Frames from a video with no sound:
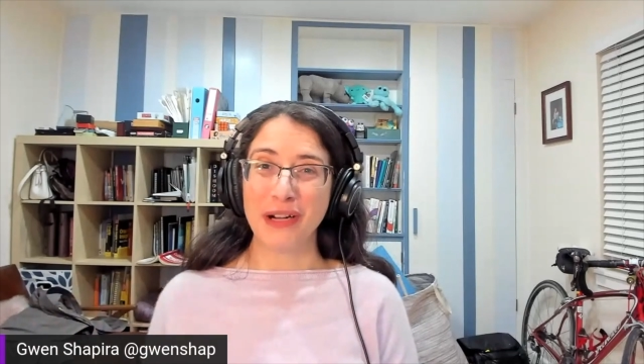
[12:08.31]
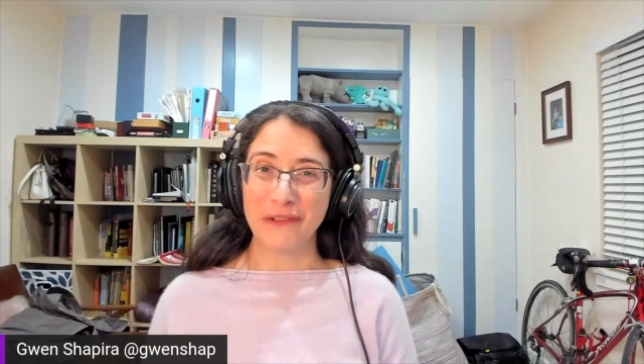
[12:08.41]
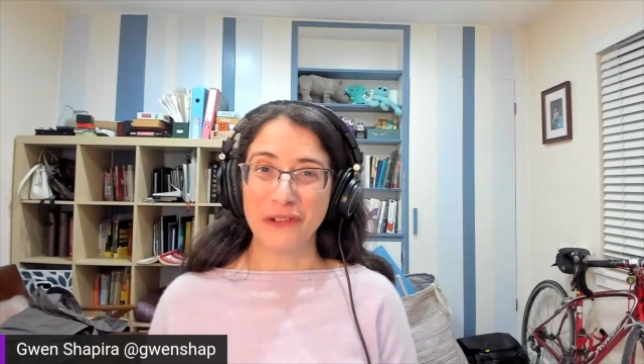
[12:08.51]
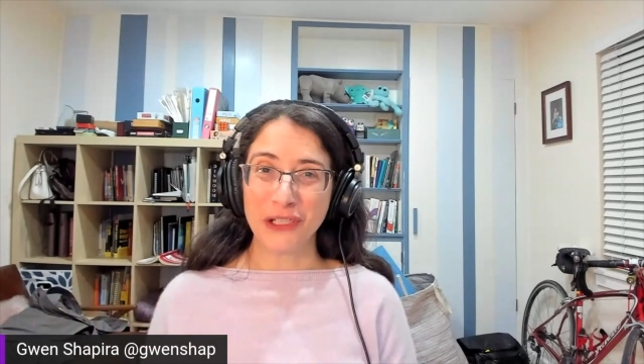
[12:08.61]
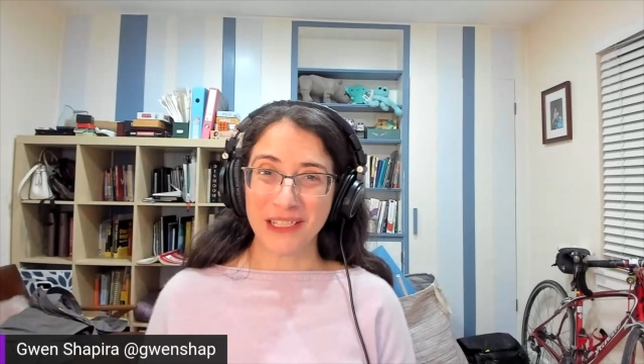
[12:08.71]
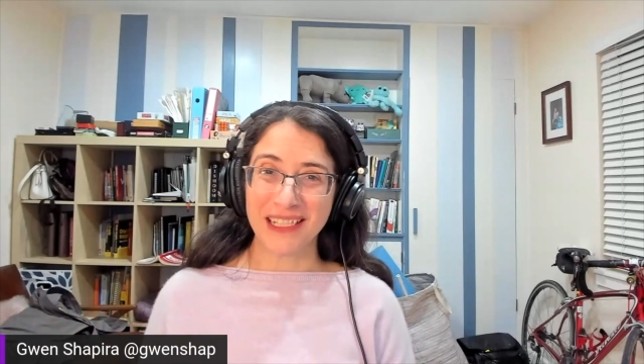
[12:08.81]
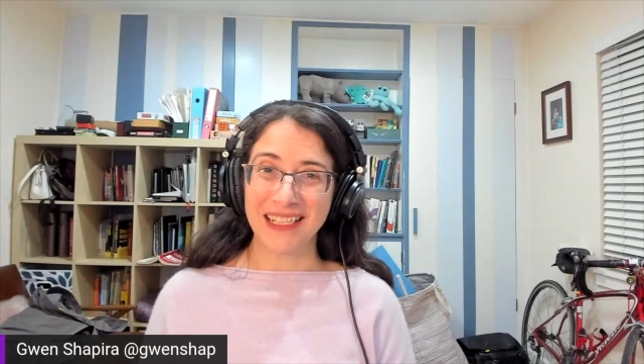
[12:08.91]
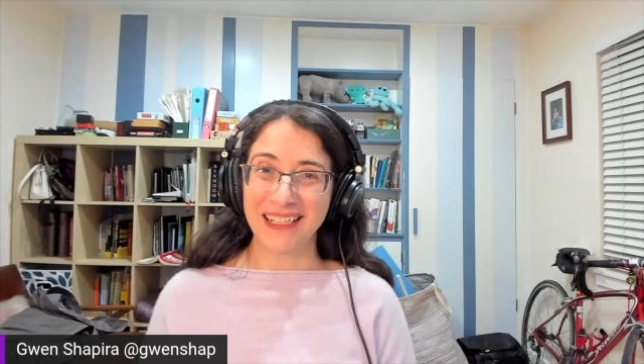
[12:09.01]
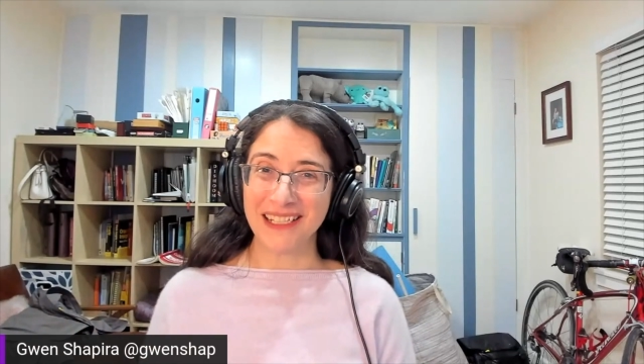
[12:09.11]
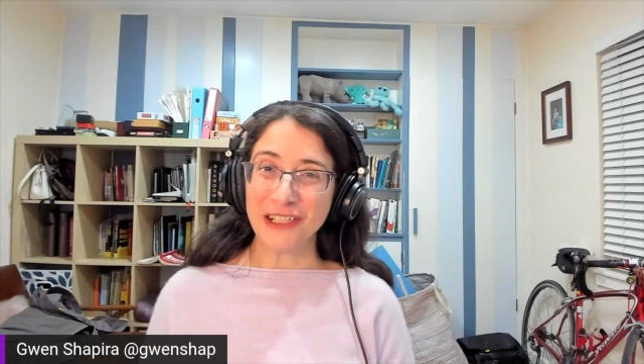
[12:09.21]

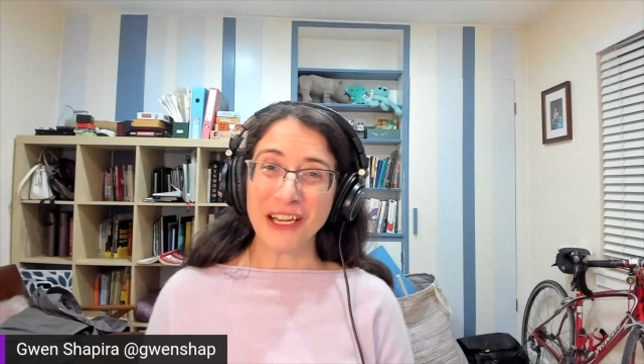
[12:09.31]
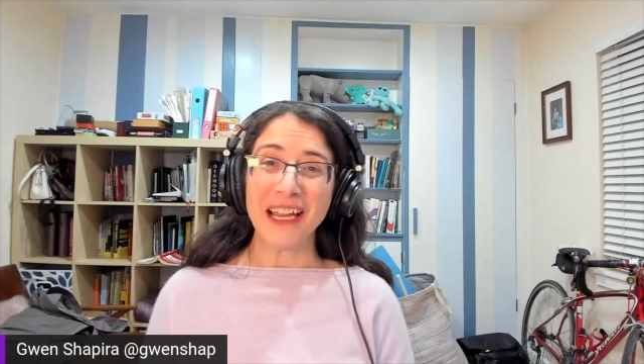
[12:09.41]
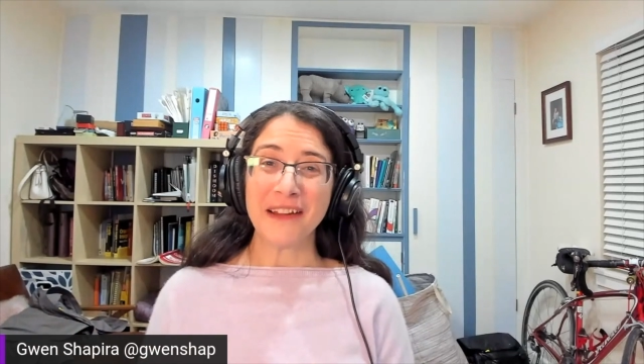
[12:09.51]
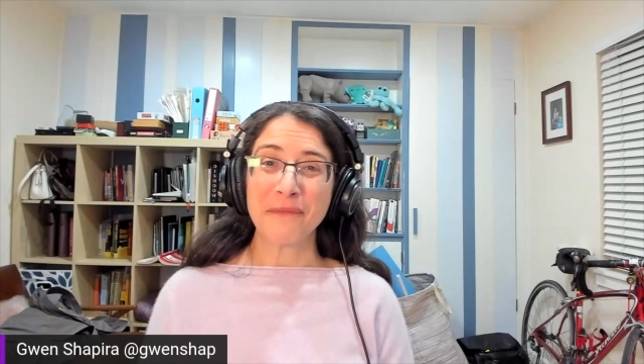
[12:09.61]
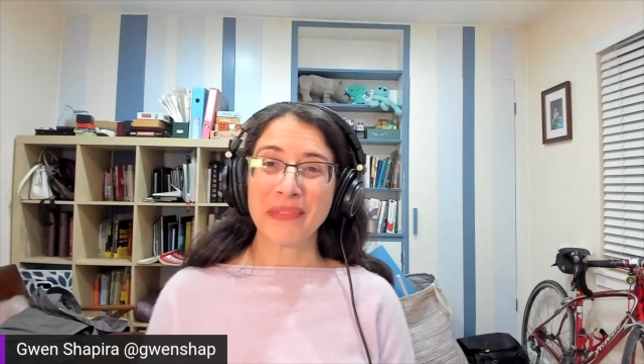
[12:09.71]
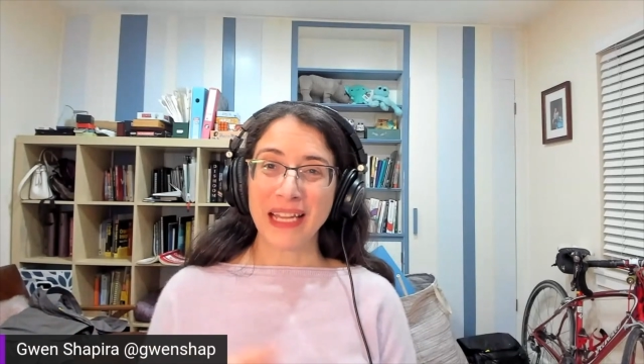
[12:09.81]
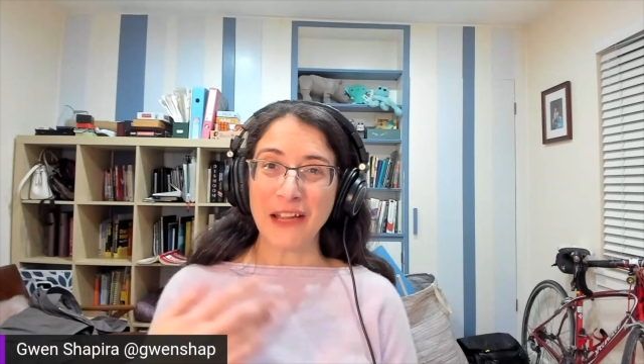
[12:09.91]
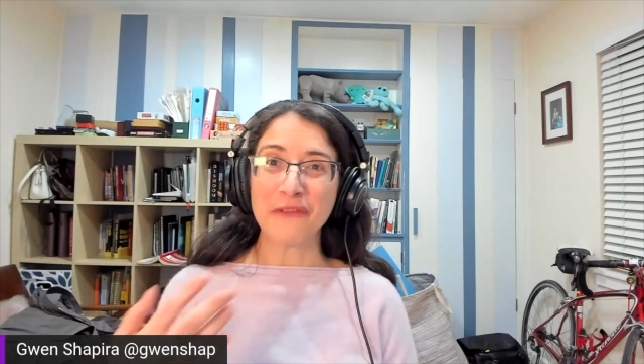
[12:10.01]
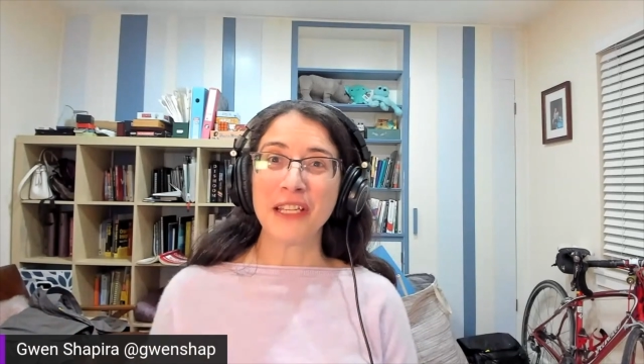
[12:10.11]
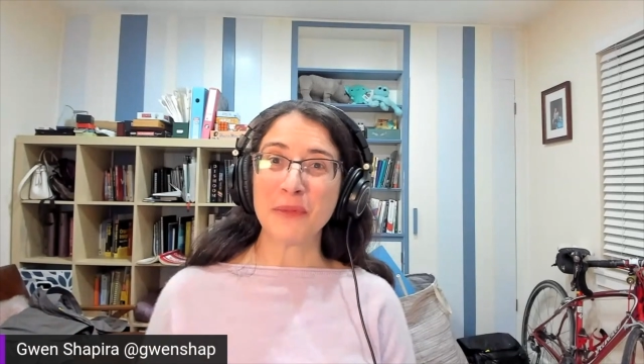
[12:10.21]

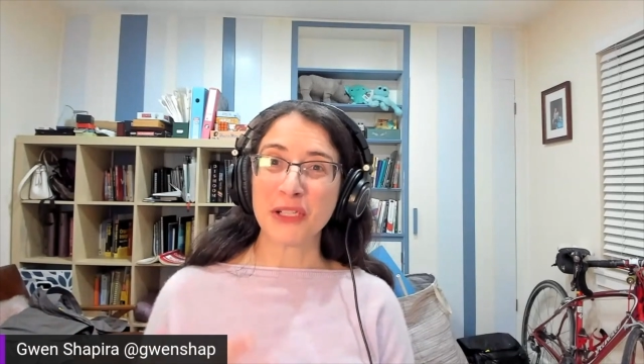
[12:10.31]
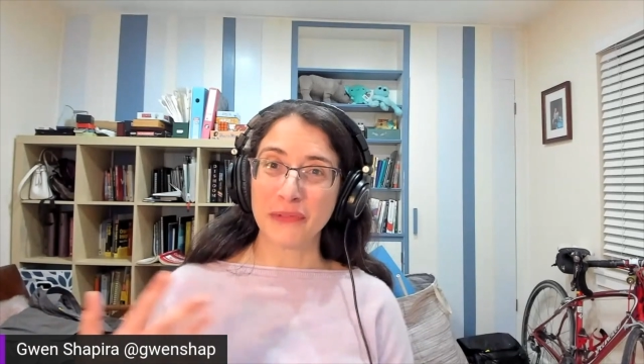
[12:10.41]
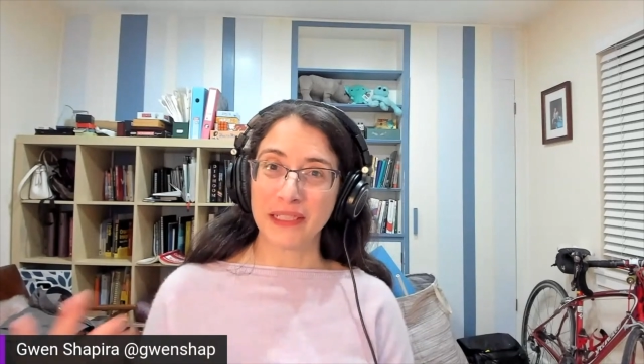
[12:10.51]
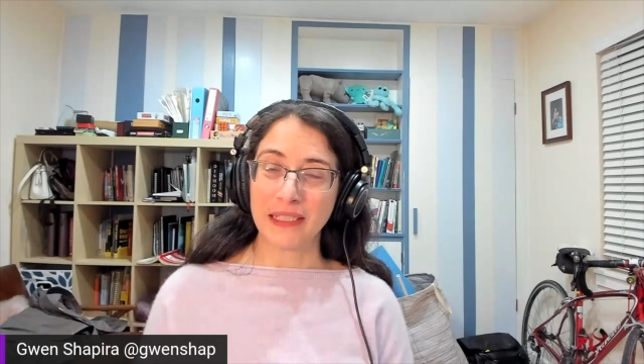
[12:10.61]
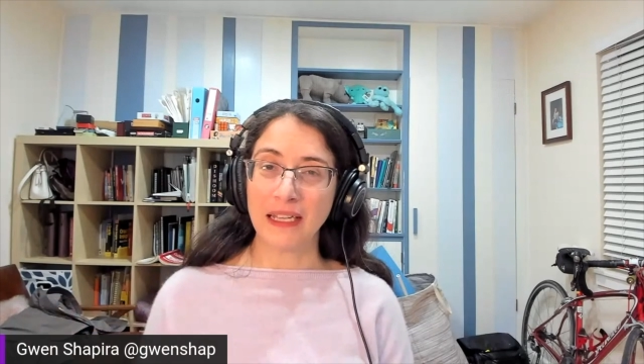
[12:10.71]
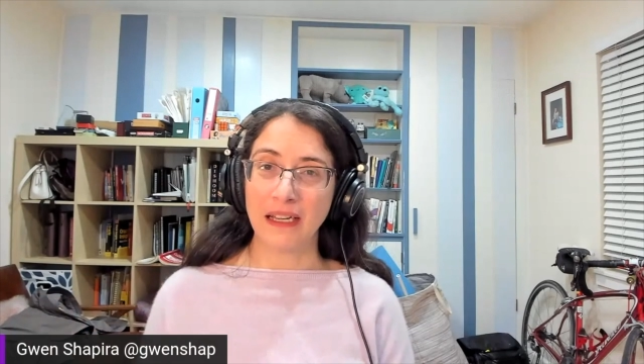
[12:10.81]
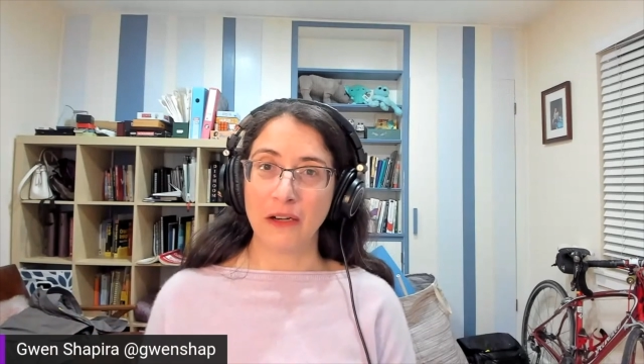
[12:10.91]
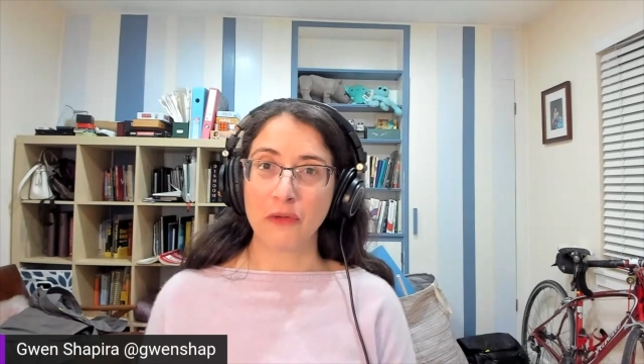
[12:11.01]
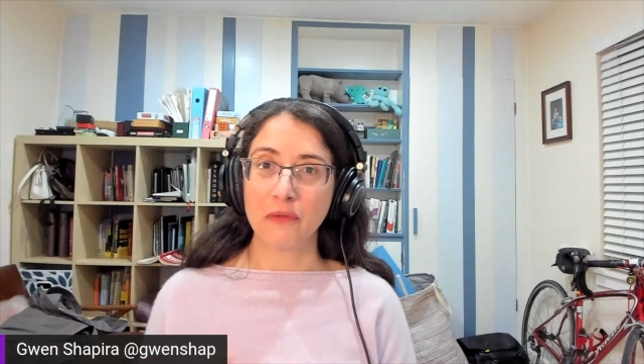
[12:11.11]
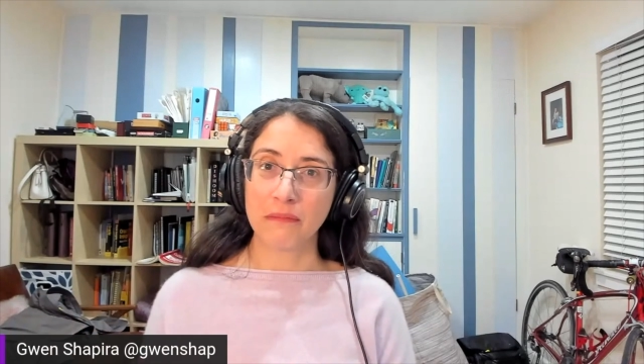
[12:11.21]
I've demonstrated
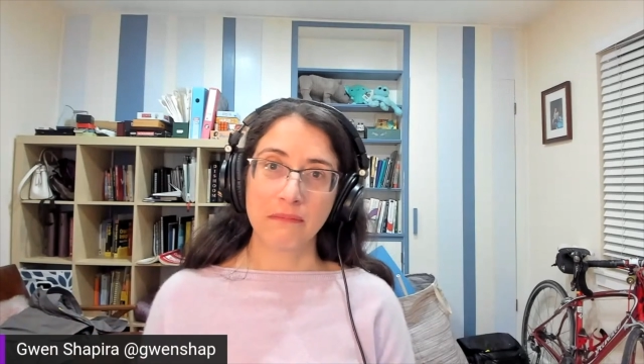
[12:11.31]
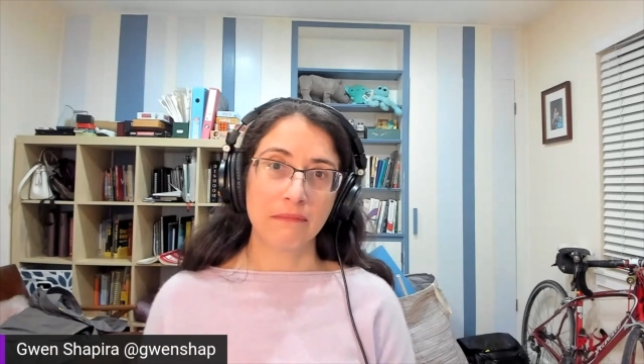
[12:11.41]
how